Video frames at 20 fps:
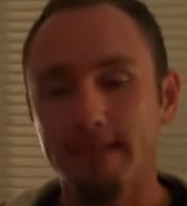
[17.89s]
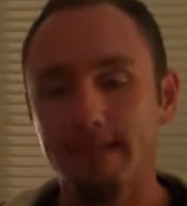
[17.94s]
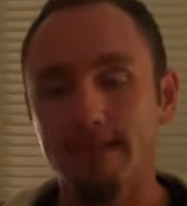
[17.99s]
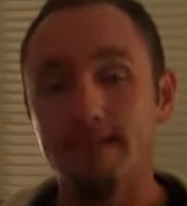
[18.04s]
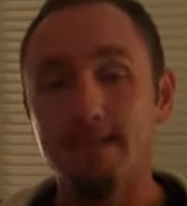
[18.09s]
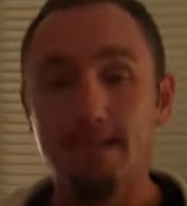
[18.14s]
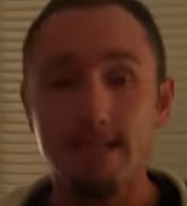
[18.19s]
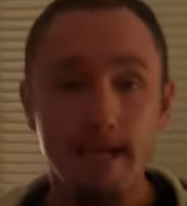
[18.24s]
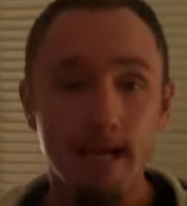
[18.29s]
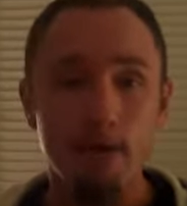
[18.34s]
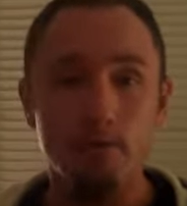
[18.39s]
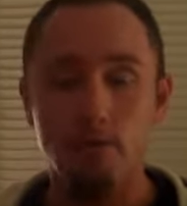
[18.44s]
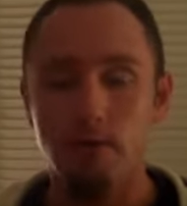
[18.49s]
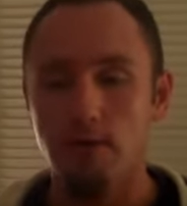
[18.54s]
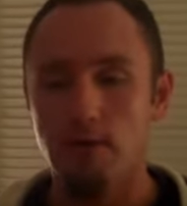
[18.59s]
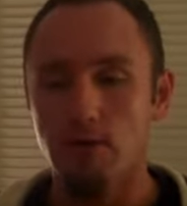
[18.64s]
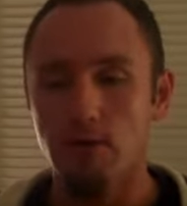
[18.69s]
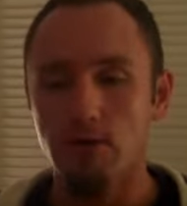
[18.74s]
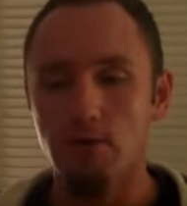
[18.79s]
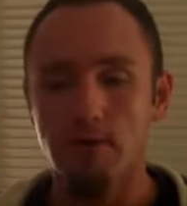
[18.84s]
share with
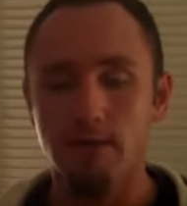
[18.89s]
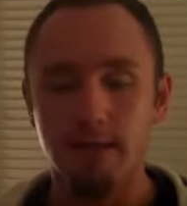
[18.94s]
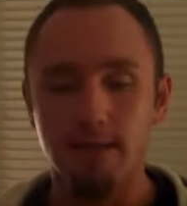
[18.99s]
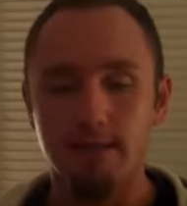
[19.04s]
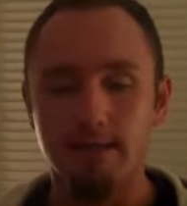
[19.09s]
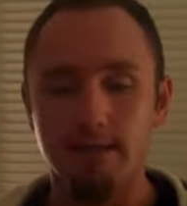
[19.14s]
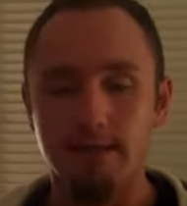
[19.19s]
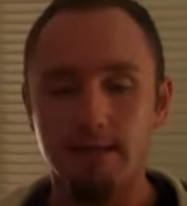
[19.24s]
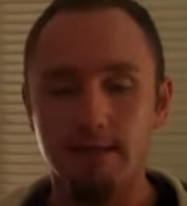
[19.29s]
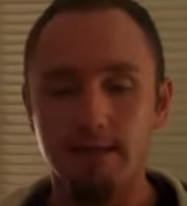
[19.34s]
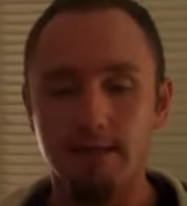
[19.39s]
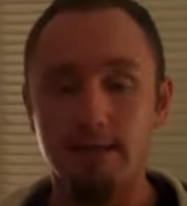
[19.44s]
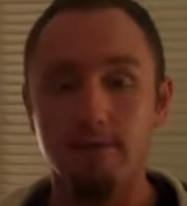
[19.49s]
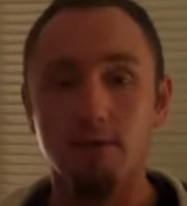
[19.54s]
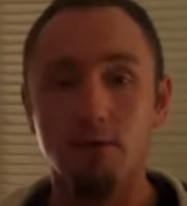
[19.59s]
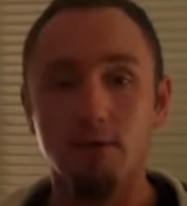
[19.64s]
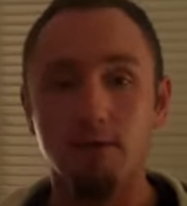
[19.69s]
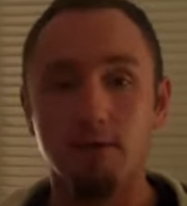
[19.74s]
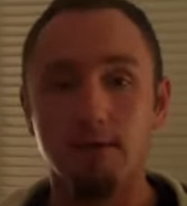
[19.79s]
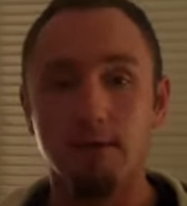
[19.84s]
you that I've
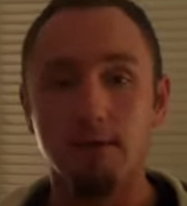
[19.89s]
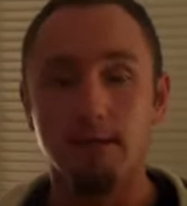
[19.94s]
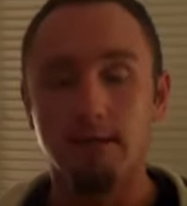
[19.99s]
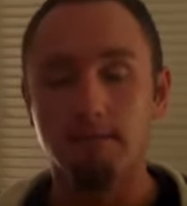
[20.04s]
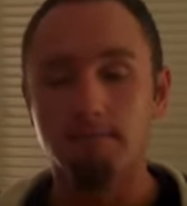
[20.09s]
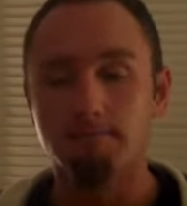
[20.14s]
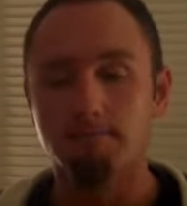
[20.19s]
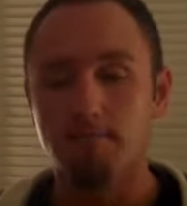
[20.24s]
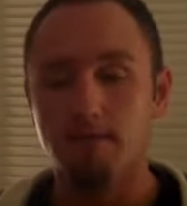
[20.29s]
got a